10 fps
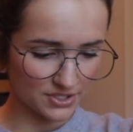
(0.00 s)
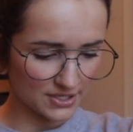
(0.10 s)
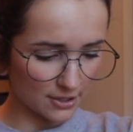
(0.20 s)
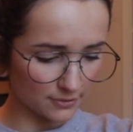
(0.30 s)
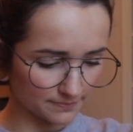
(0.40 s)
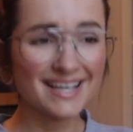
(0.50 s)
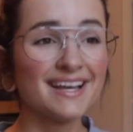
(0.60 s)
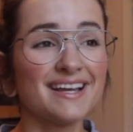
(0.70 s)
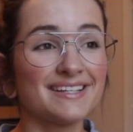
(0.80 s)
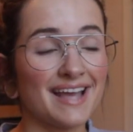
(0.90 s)
So
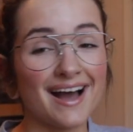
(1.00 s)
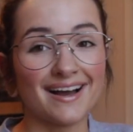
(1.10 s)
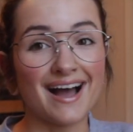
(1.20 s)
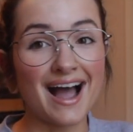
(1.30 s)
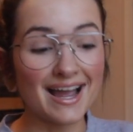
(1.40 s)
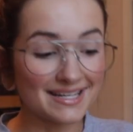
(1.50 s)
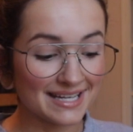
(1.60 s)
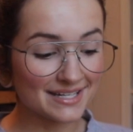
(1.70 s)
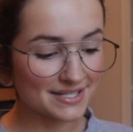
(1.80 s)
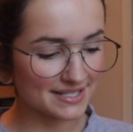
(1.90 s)
yeah, I
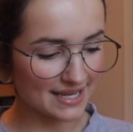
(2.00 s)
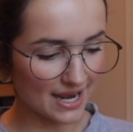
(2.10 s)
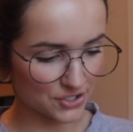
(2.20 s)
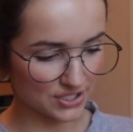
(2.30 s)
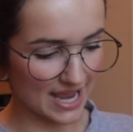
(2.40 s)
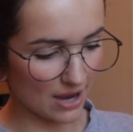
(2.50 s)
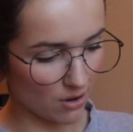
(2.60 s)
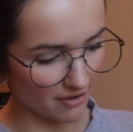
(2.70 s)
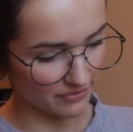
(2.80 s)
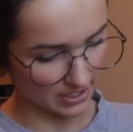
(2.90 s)
need to see actually how
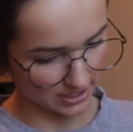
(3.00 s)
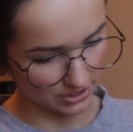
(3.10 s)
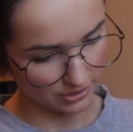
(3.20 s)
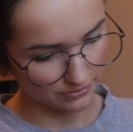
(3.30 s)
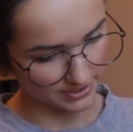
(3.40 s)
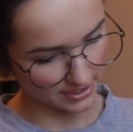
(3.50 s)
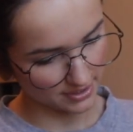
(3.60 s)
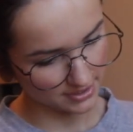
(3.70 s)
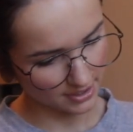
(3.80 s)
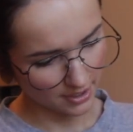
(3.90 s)
often I can use
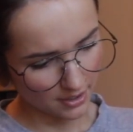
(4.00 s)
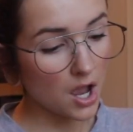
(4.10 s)
this.